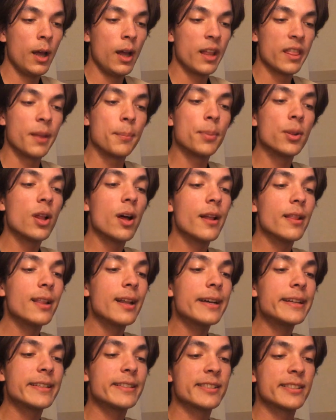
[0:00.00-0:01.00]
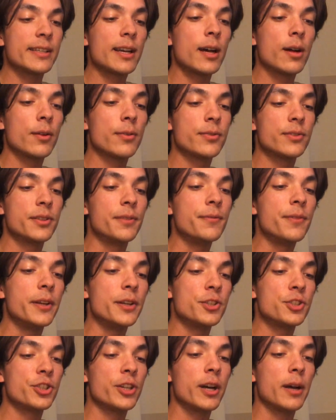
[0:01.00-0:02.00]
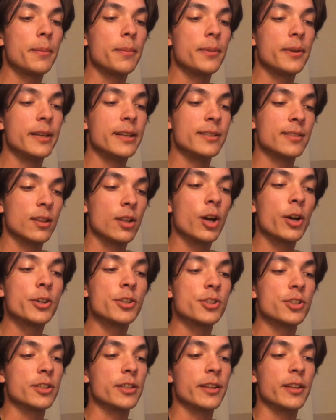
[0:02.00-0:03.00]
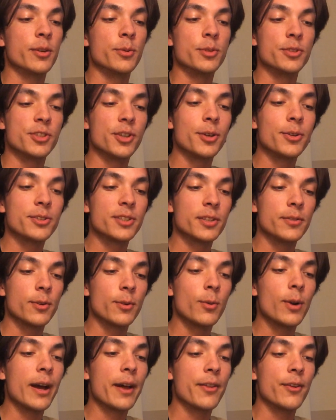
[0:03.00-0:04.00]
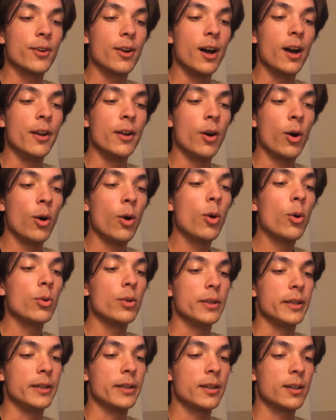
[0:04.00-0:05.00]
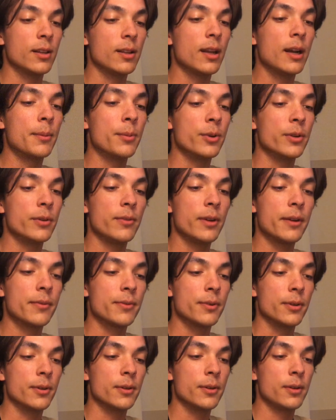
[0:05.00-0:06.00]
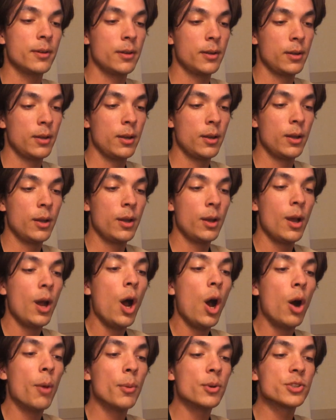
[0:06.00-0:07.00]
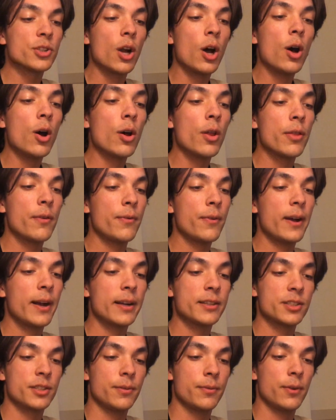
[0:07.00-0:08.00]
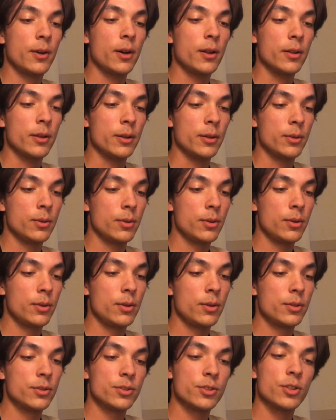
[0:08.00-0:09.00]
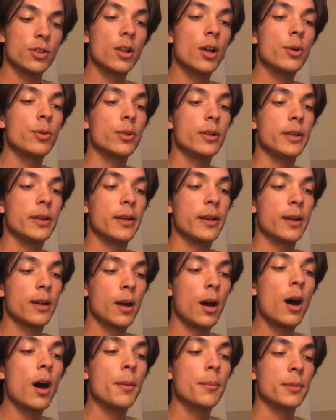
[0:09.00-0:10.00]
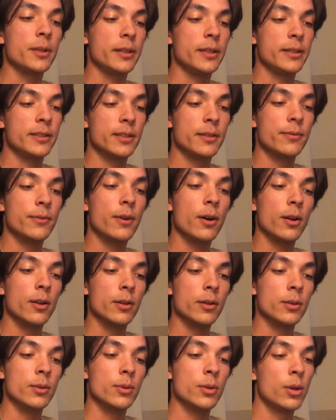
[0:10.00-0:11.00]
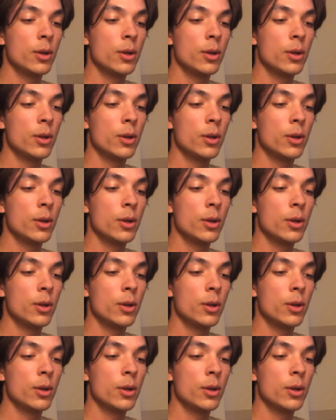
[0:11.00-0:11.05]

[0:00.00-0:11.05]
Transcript: The plotline itself, to finish up, is largely the result of a rather unholy collaborative effort. Almost all of the facts to follow, slowly, calmly to follow,